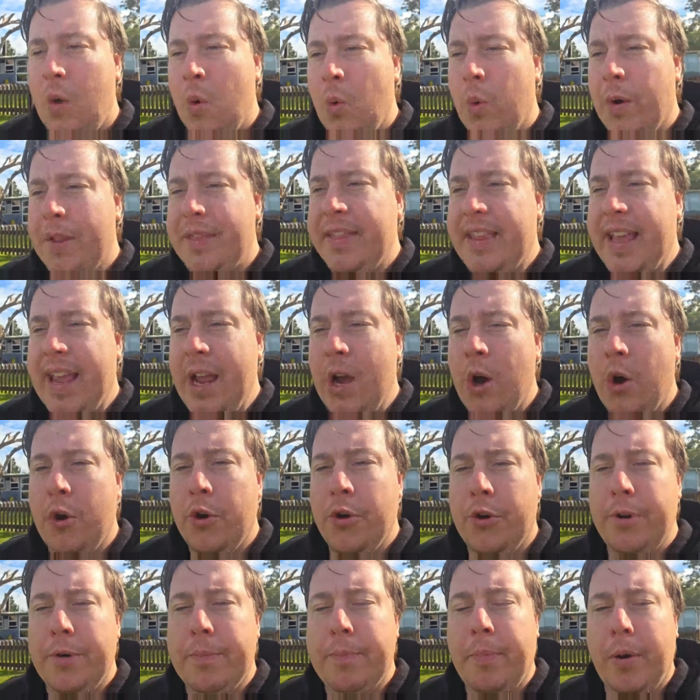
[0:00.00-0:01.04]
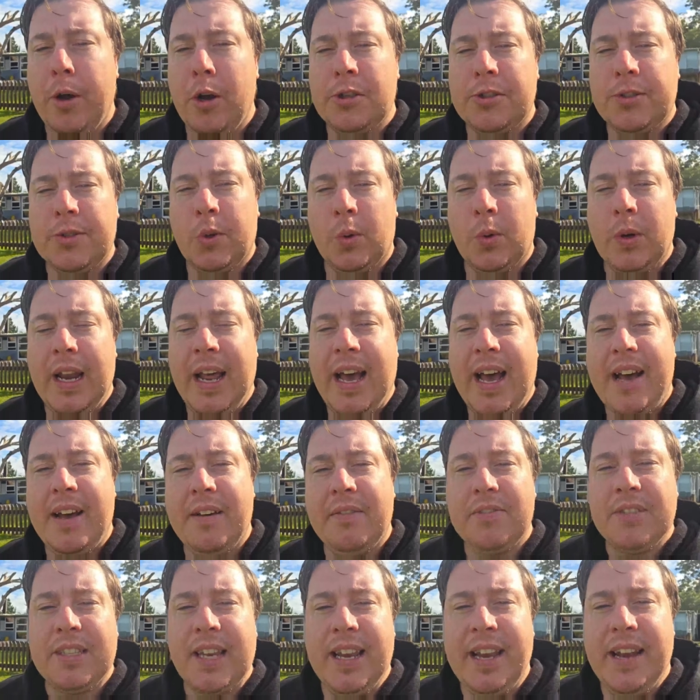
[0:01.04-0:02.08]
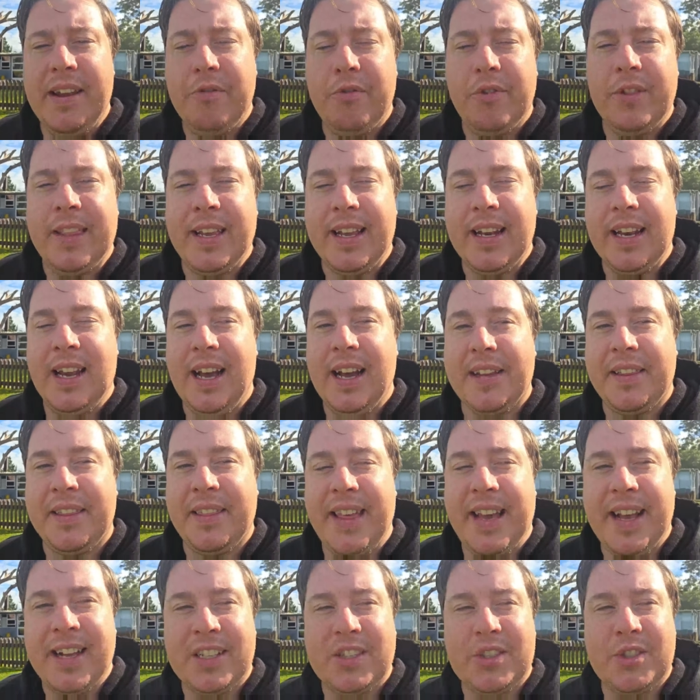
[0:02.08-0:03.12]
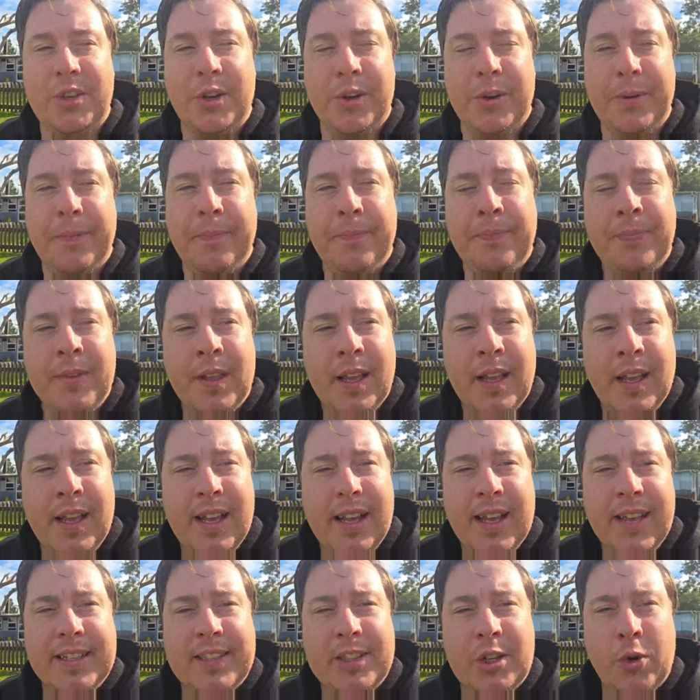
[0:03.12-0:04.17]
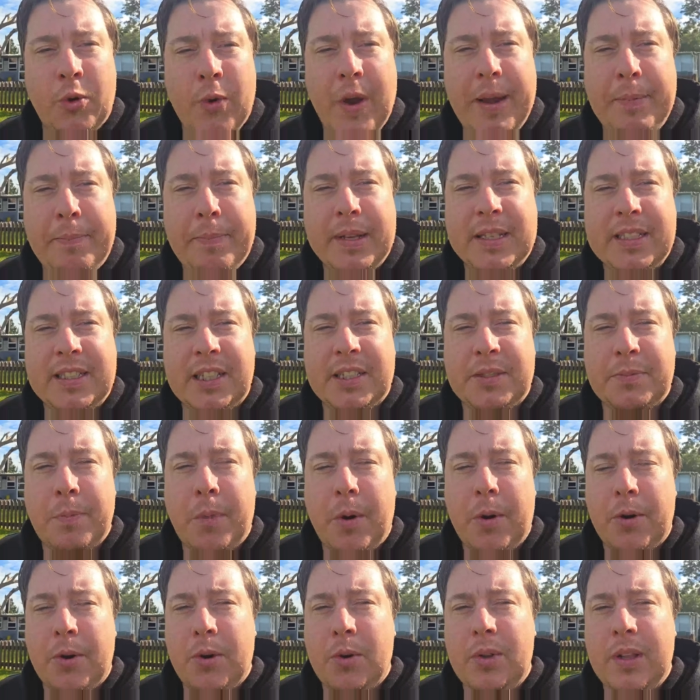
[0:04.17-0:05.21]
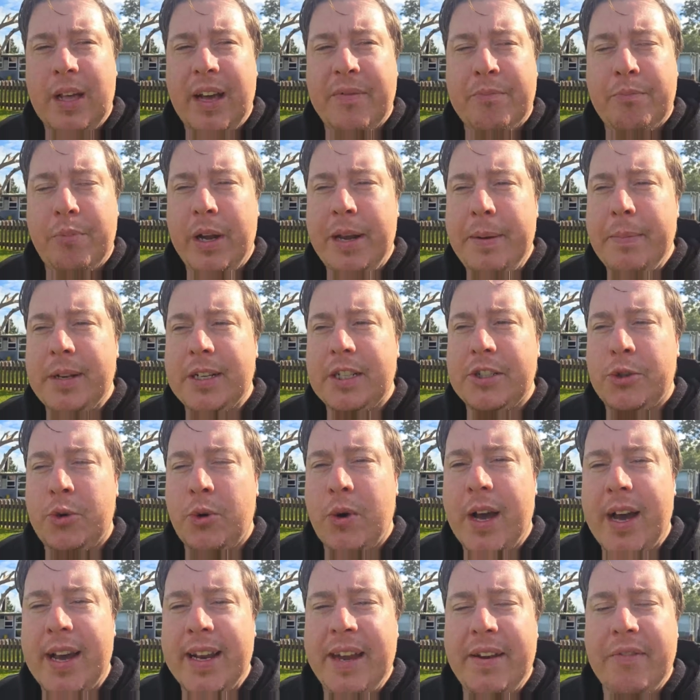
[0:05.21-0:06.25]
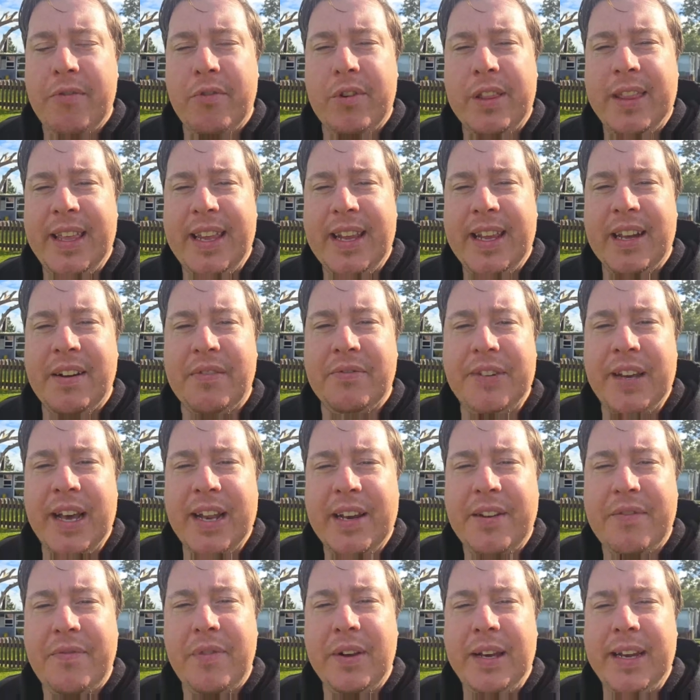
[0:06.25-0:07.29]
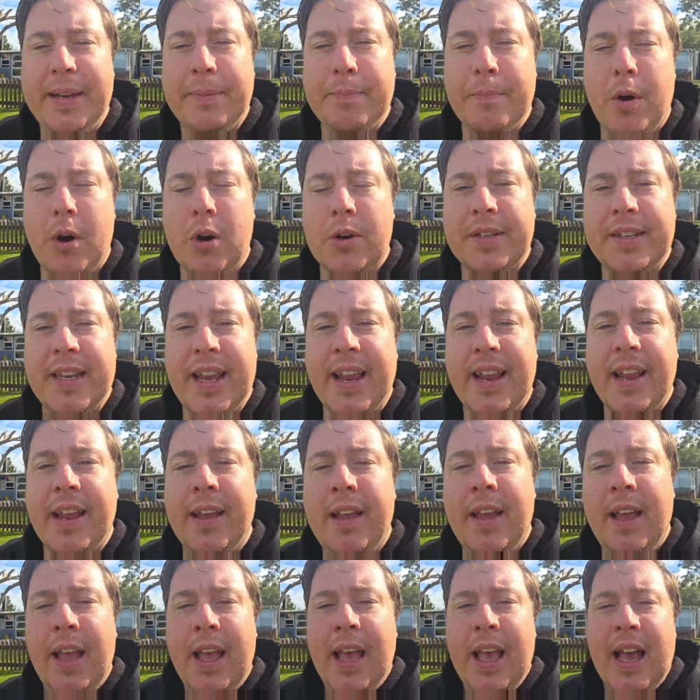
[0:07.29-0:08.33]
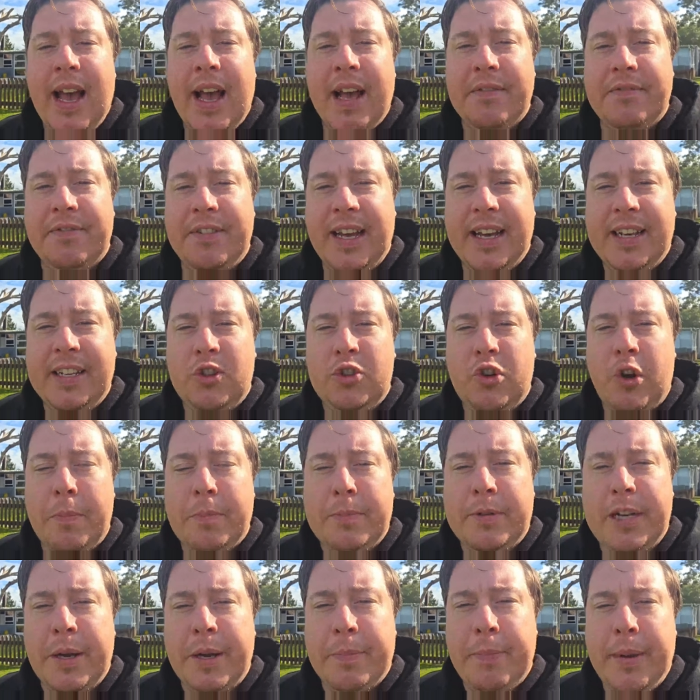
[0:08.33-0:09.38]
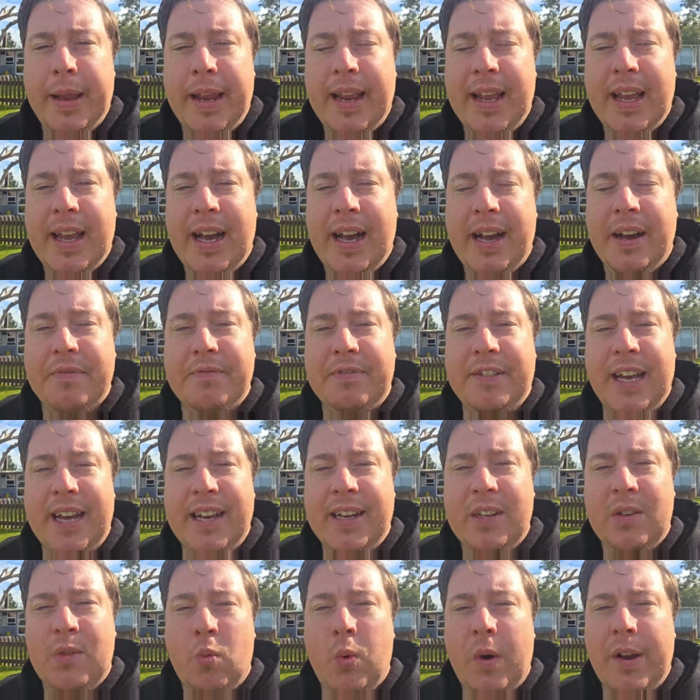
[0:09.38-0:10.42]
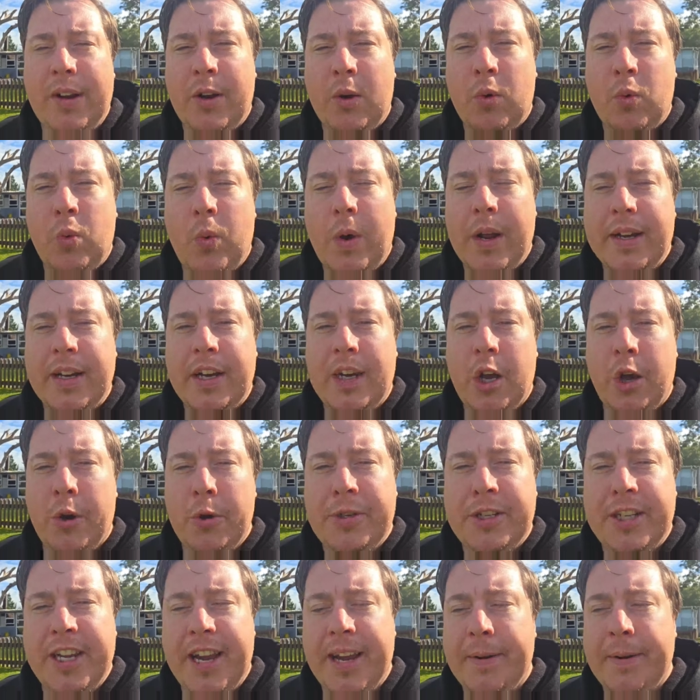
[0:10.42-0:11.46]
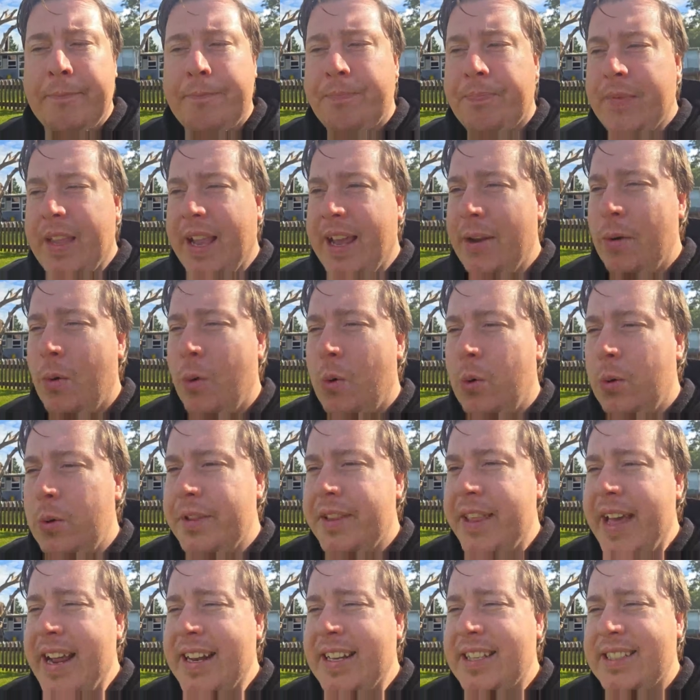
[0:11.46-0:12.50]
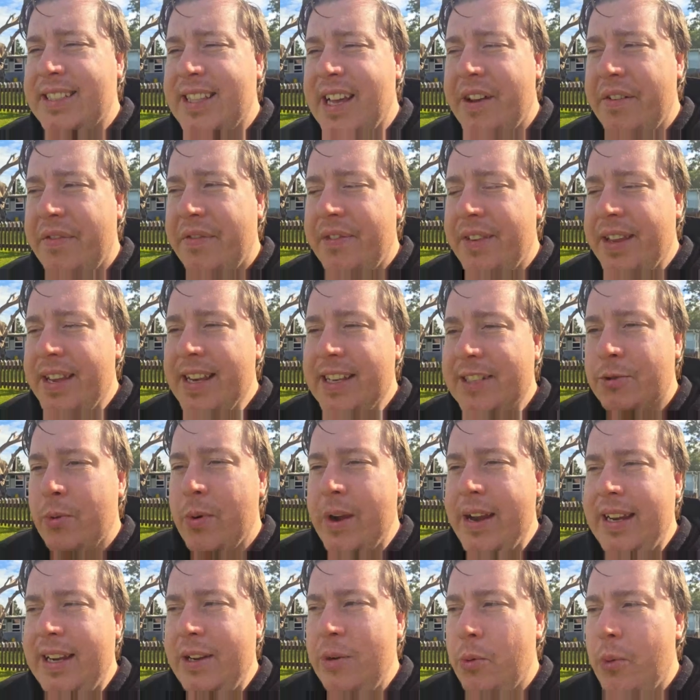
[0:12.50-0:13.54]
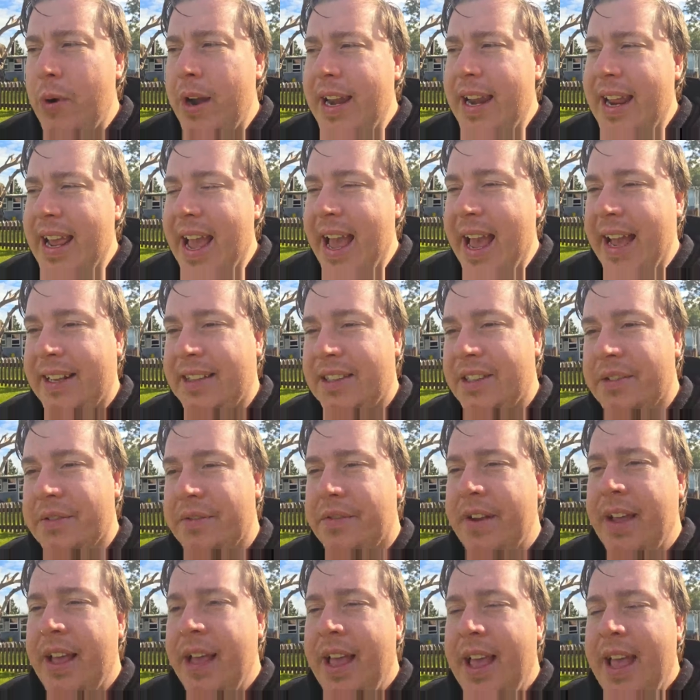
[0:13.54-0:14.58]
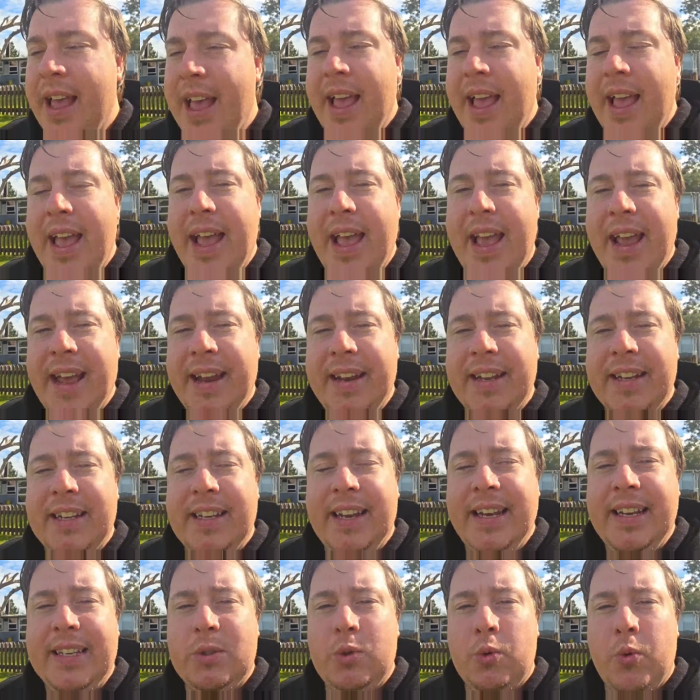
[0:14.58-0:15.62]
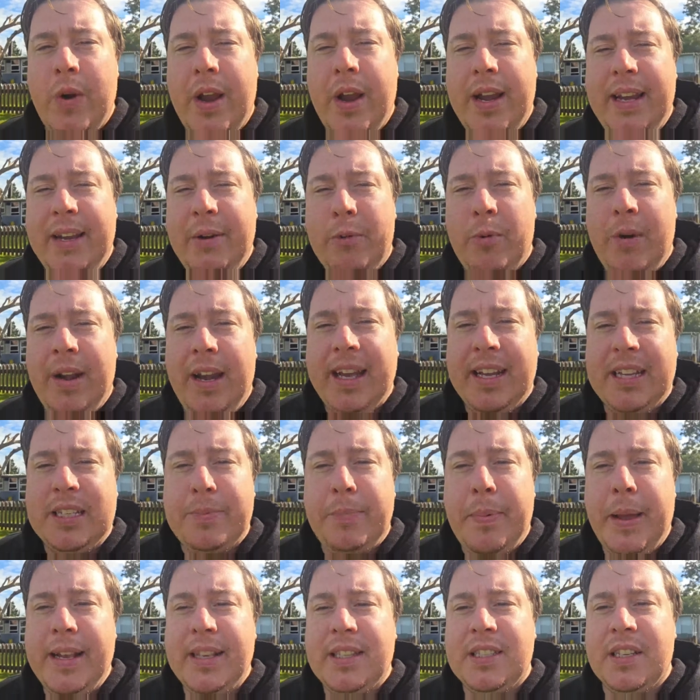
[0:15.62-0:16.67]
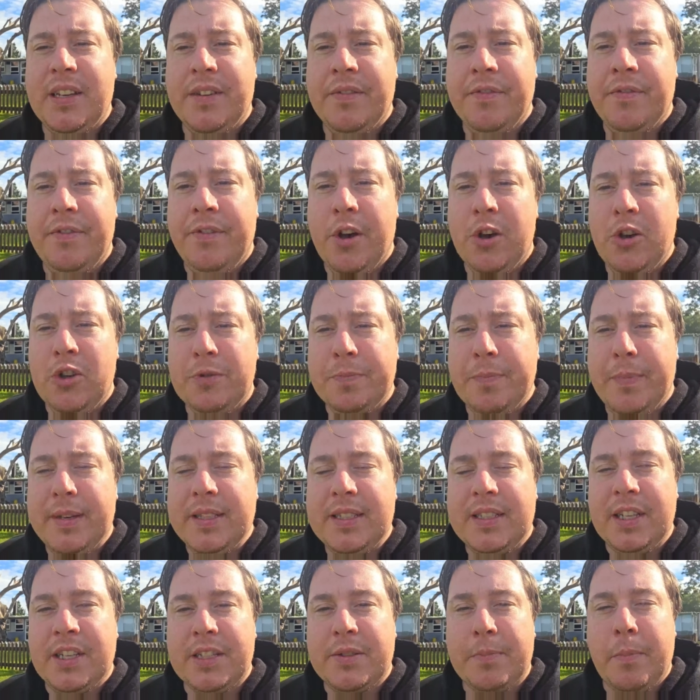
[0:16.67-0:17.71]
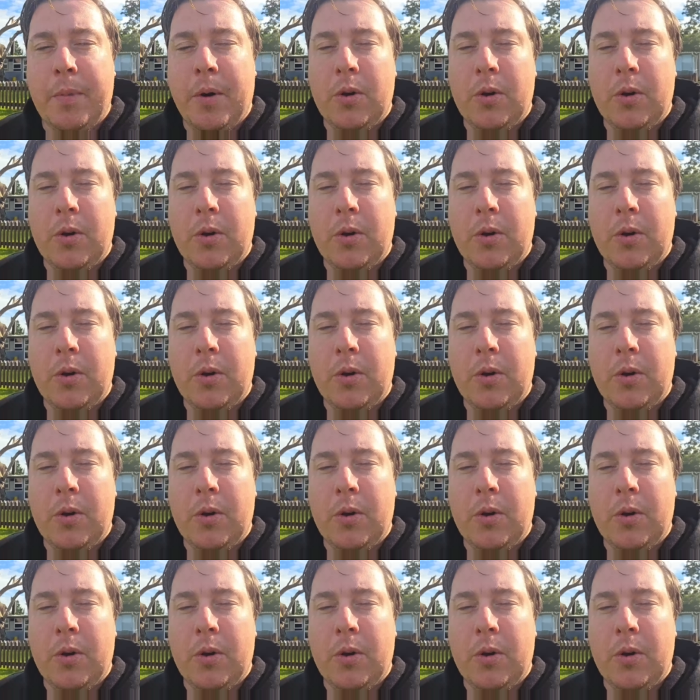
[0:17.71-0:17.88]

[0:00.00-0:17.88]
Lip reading: with their own personal lives and everything like that. So it's a great business model. I've pretty much tried everything. I've done affiliate marketing, I've done drop shipping, I've done one-on-one coaching, and all that stuff is really active, and it is really expensive, those business